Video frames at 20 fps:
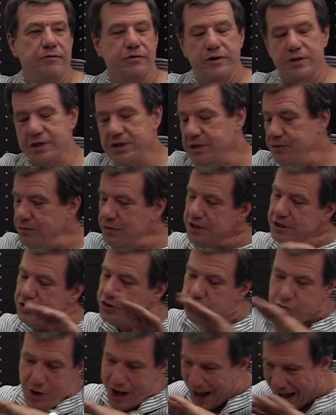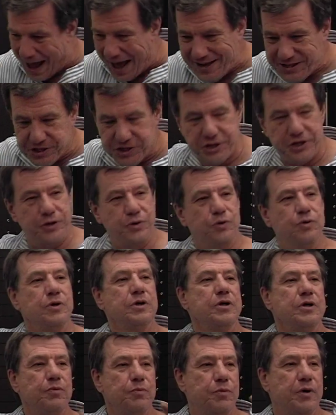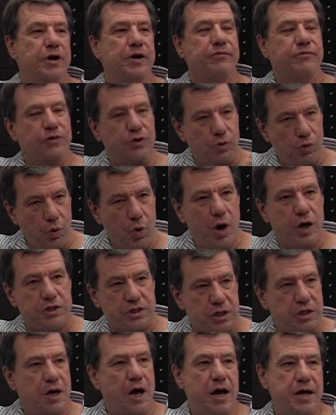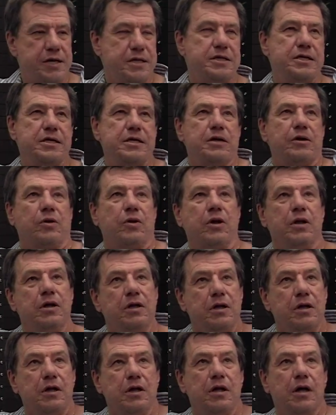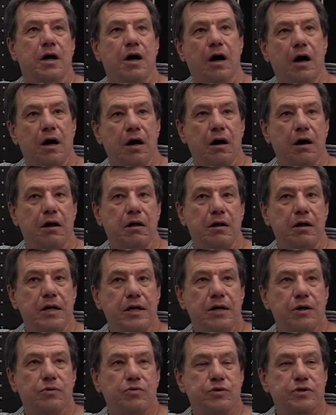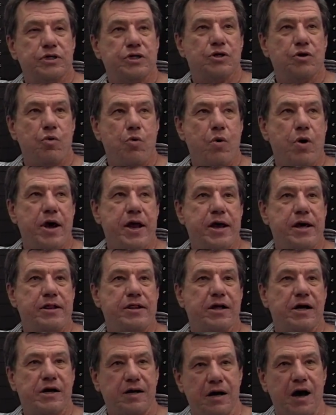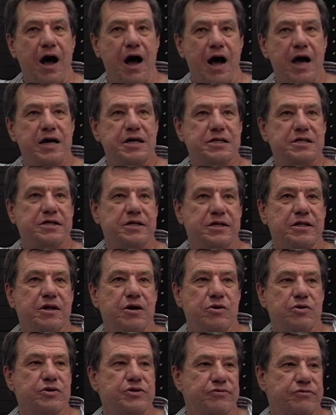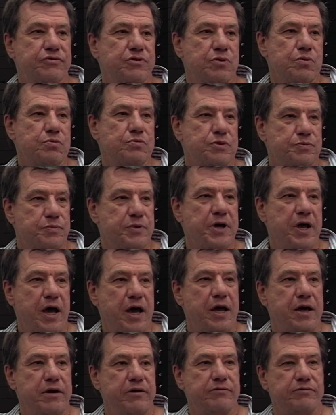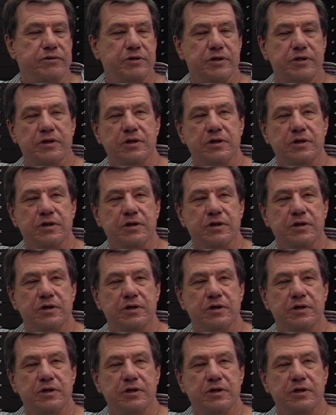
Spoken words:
Didn't mean that you had to, but if there was an ideal, it was the way the guys in those films behaved.